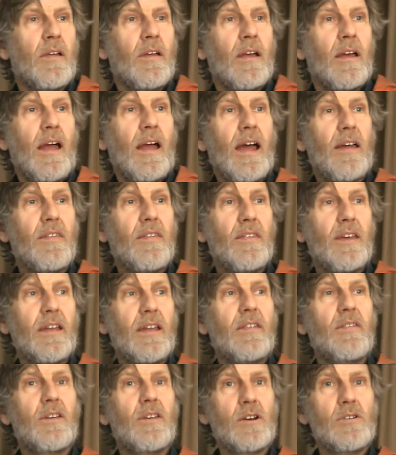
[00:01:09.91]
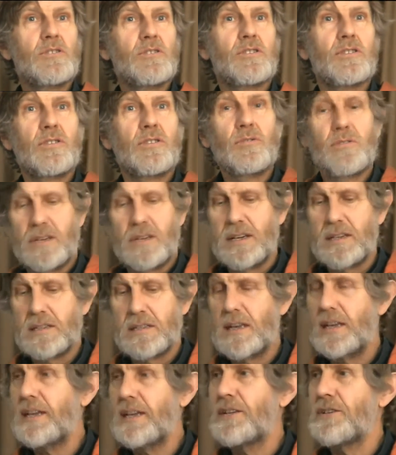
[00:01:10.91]
and then those two
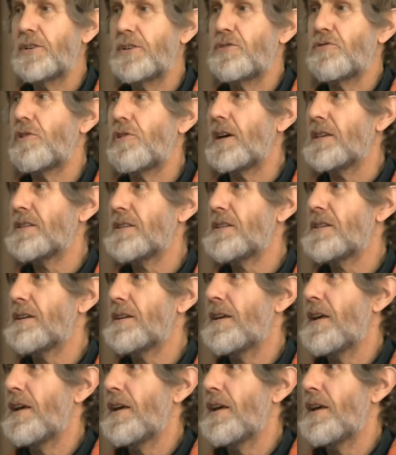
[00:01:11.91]
things lead to trust,